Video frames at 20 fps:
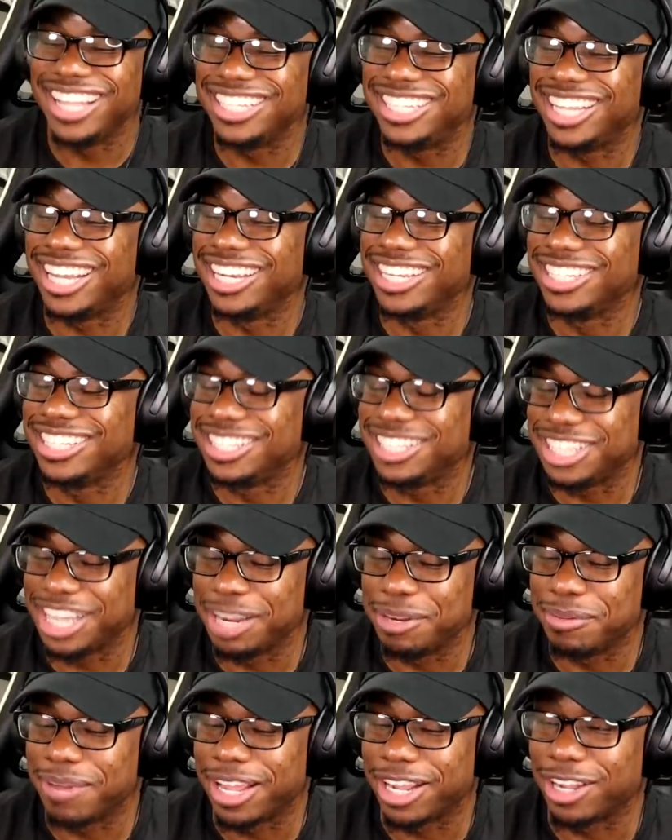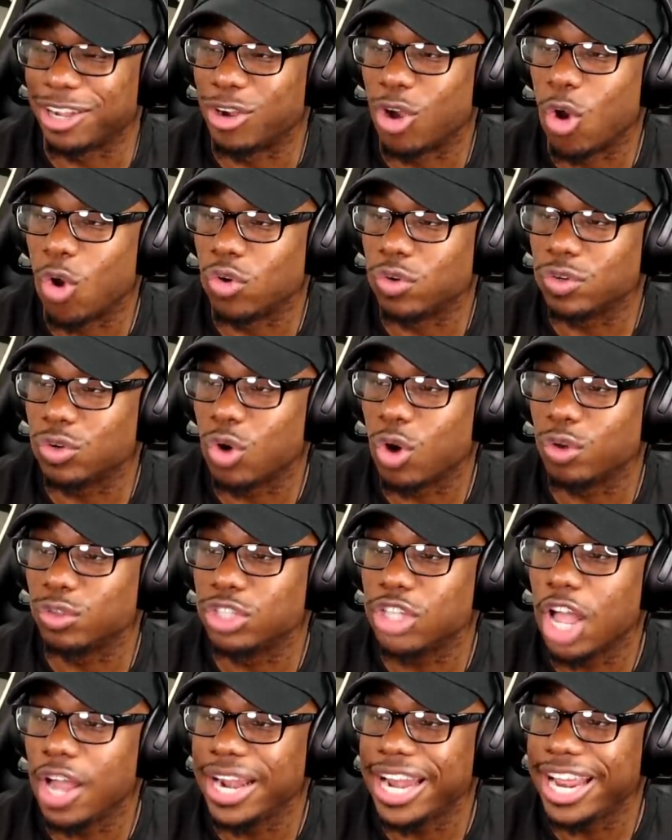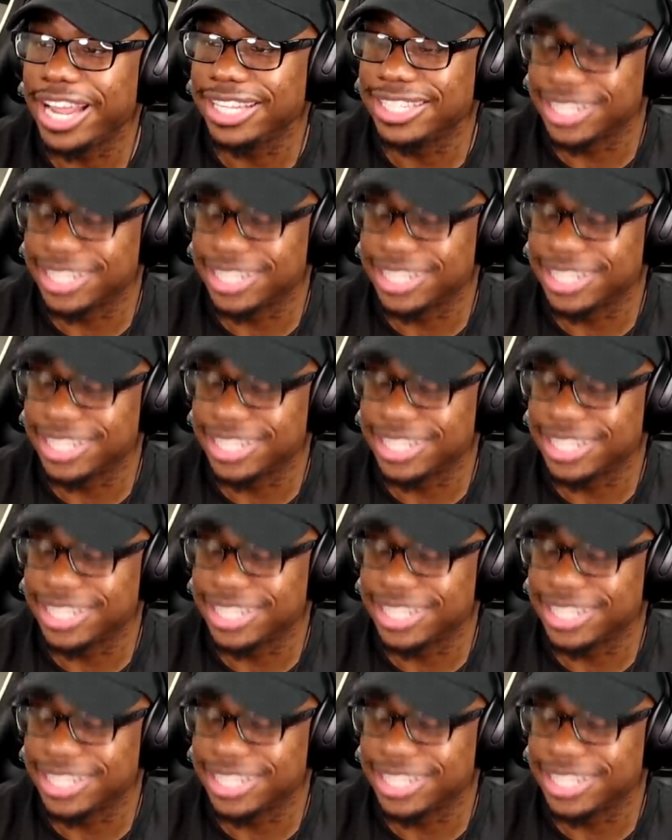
they said he's shaped like a croissant.